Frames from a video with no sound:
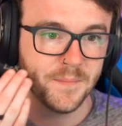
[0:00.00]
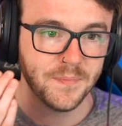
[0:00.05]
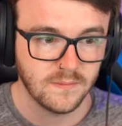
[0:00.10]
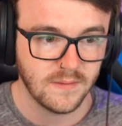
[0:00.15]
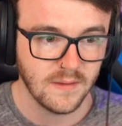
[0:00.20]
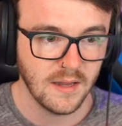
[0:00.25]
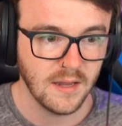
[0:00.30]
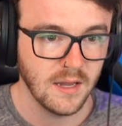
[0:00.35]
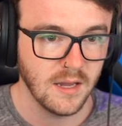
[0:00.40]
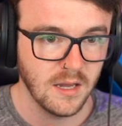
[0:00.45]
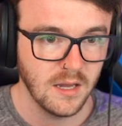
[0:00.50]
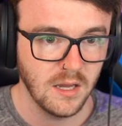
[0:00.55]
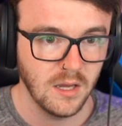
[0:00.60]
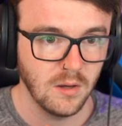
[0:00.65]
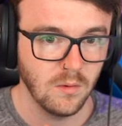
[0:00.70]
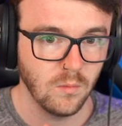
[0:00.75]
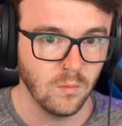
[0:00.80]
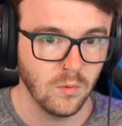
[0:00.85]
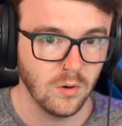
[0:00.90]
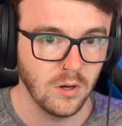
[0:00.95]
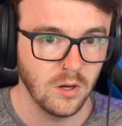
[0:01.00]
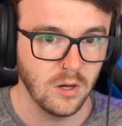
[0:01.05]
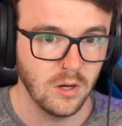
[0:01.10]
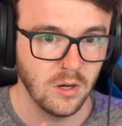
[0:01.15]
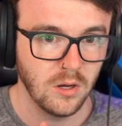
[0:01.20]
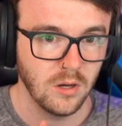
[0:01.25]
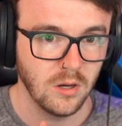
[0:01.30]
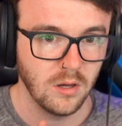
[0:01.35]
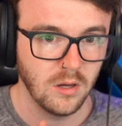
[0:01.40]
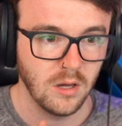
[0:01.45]
there
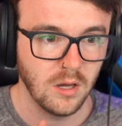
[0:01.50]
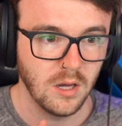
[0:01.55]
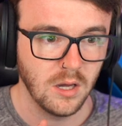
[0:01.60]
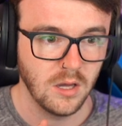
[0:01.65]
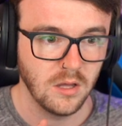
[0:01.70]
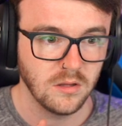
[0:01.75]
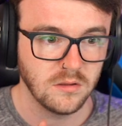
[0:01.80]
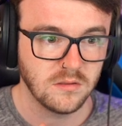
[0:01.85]
were